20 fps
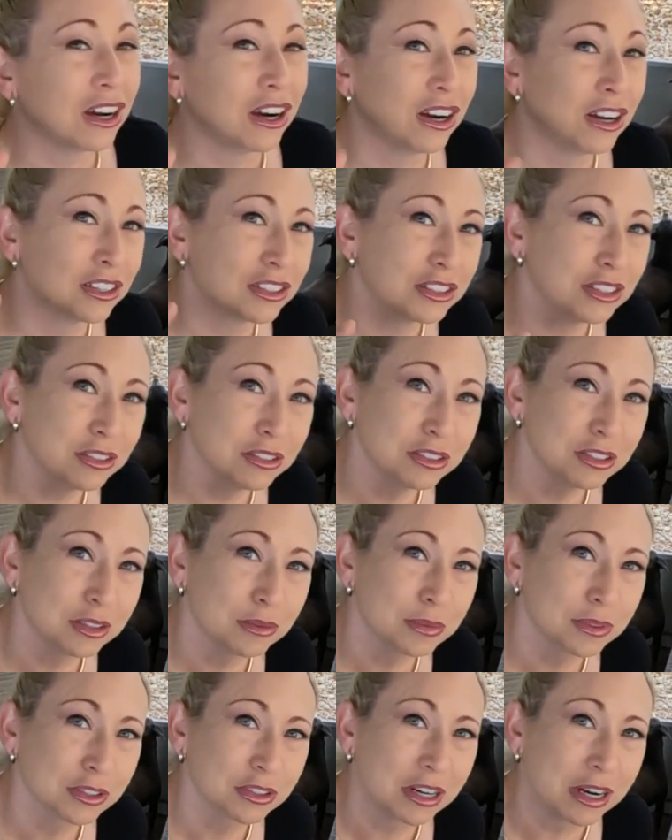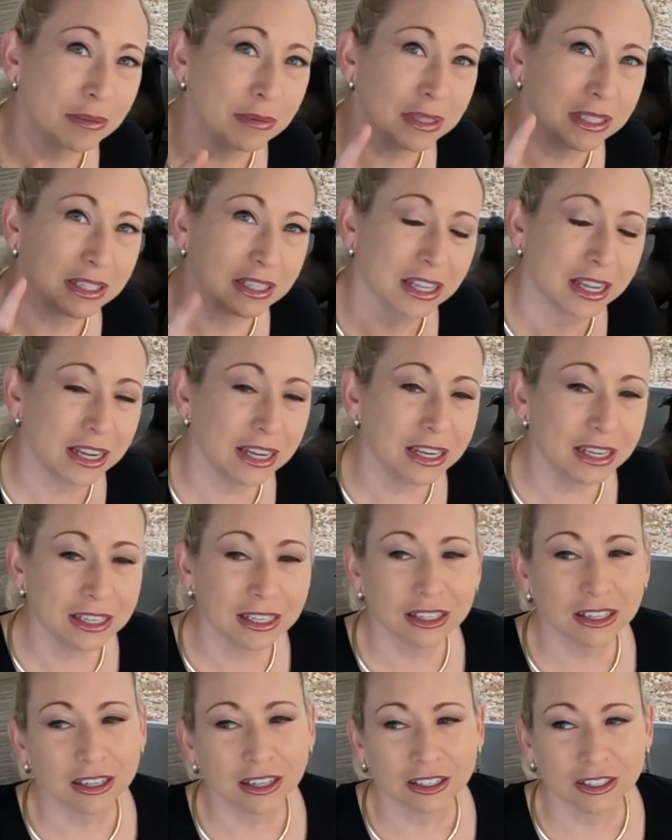Also subscribe and like.
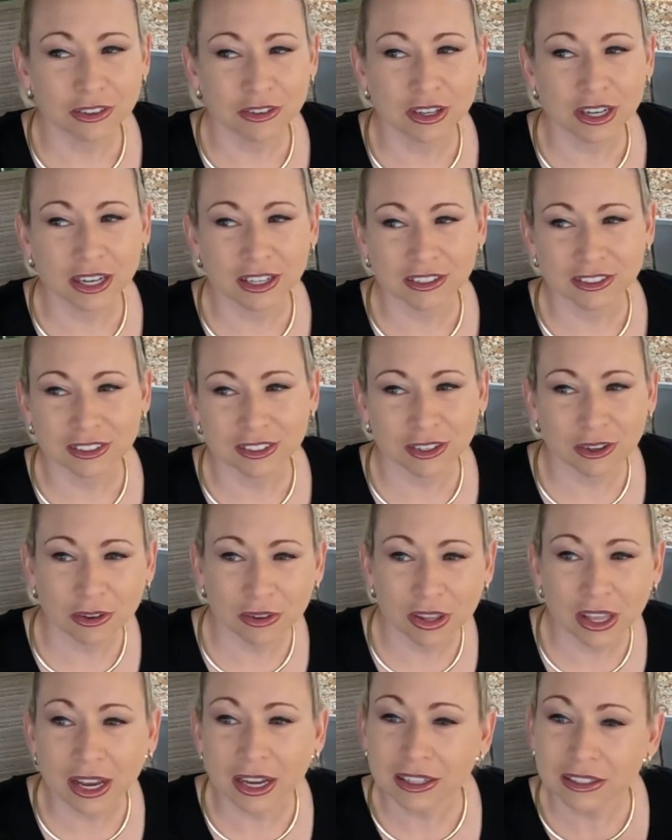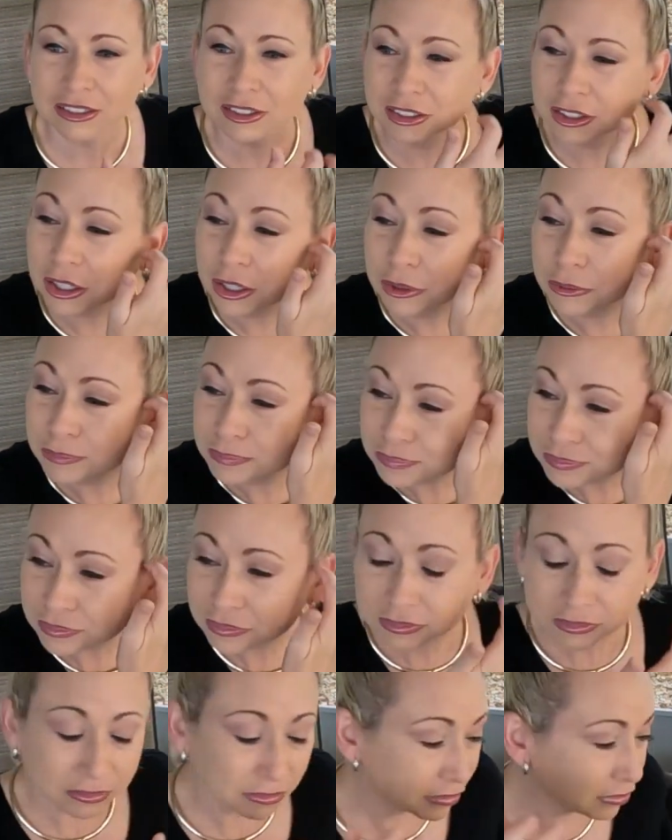You guys know that. So
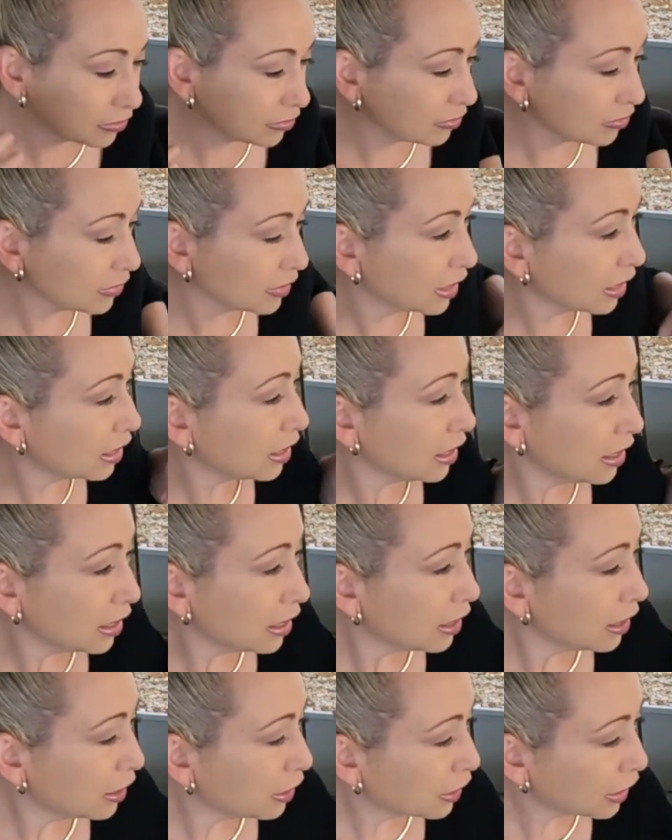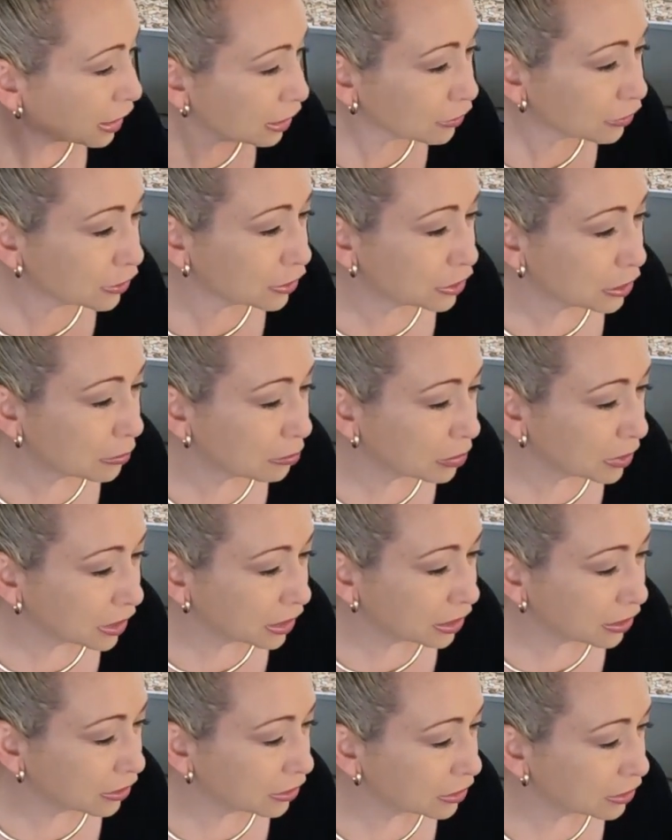thanks for jumping
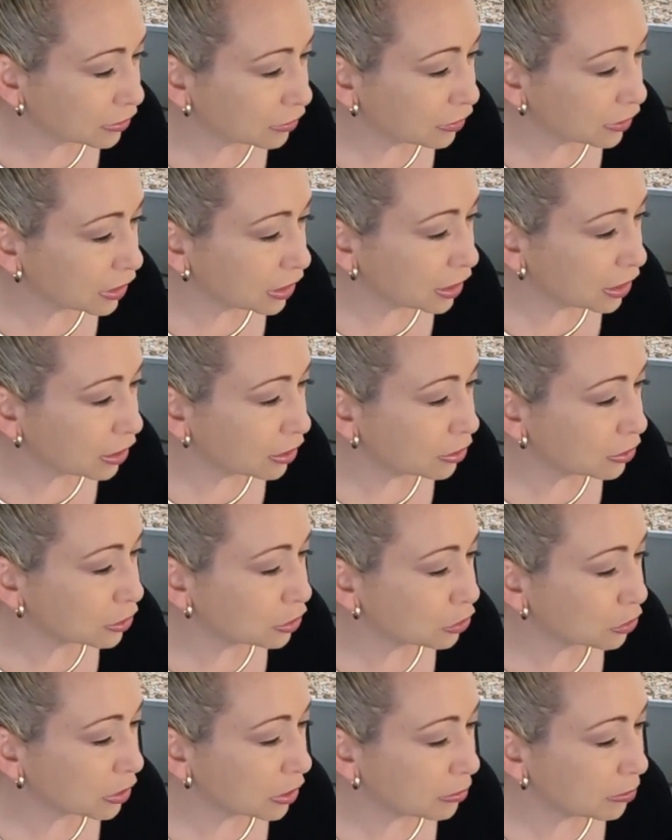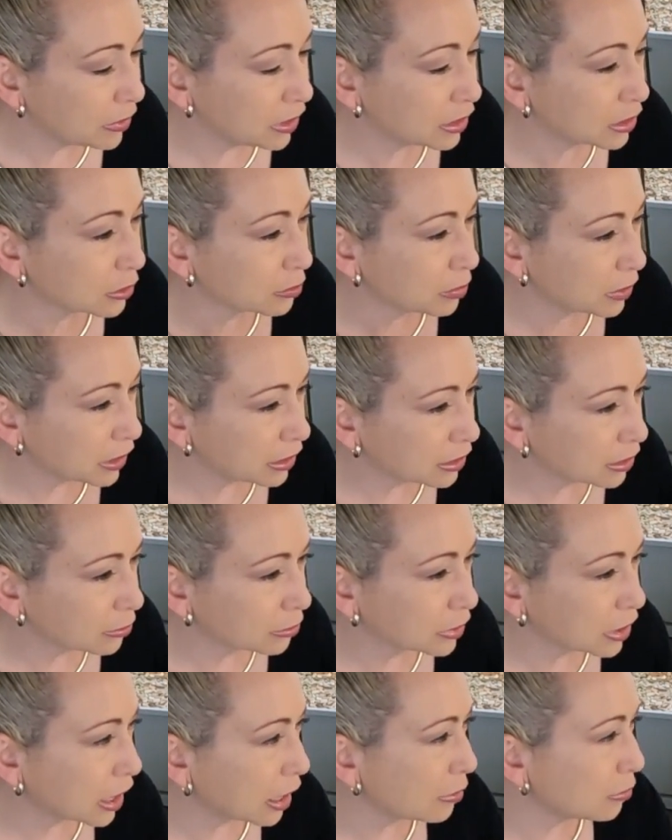in on this video, joining me, spending
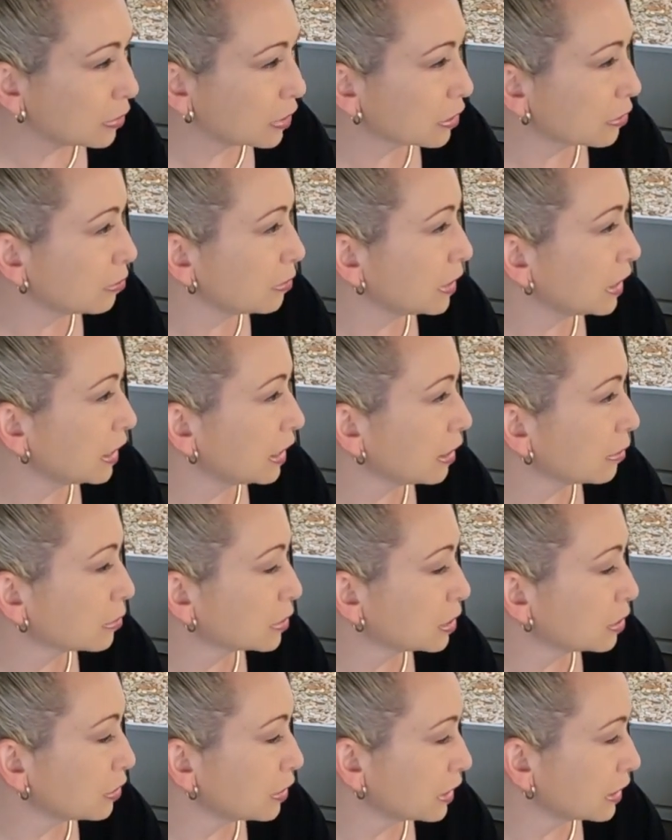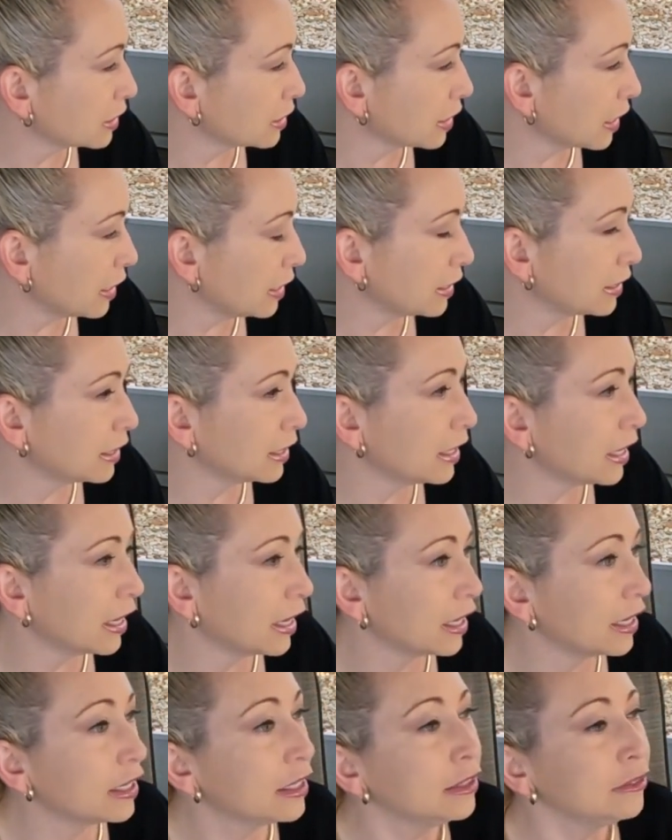some time with me. I'm so excited
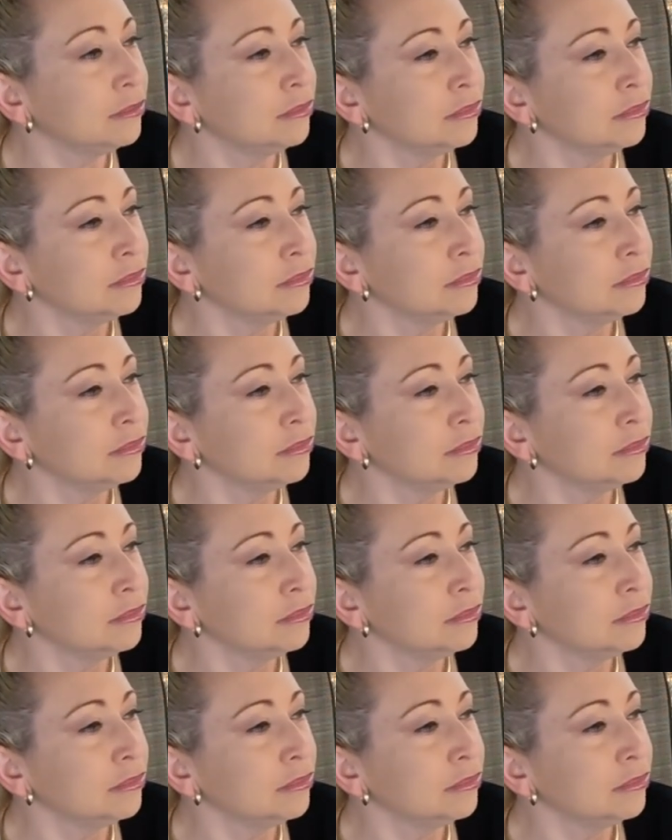today.